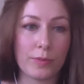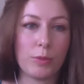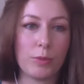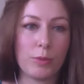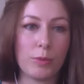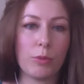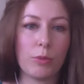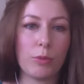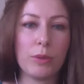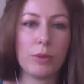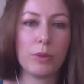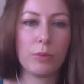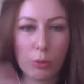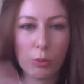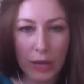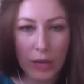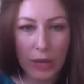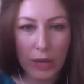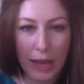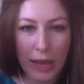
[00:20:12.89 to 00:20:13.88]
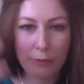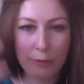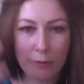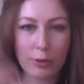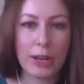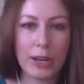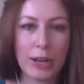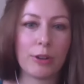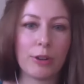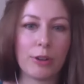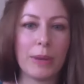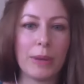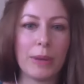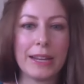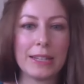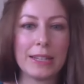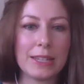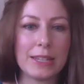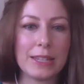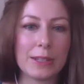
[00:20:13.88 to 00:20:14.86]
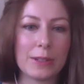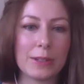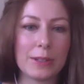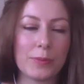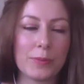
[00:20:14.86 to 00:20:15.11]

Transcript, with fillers: what we, what we have on our minds?